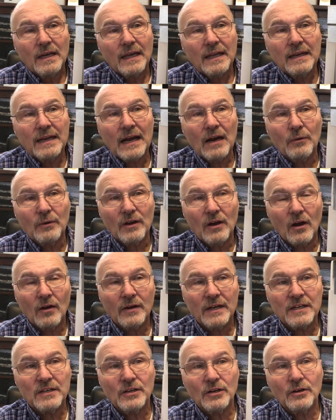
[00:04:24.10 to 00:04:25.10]
Now, we
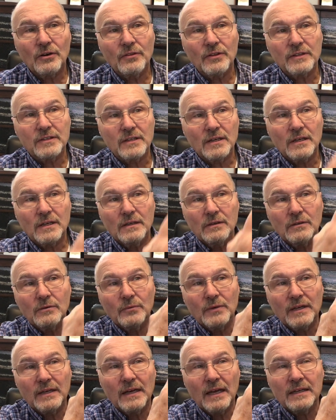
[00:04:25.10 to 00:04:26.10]
already know that
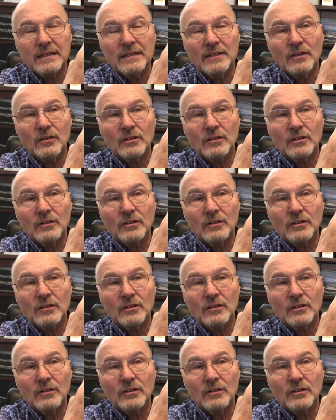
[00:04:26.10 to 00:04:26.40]
I need to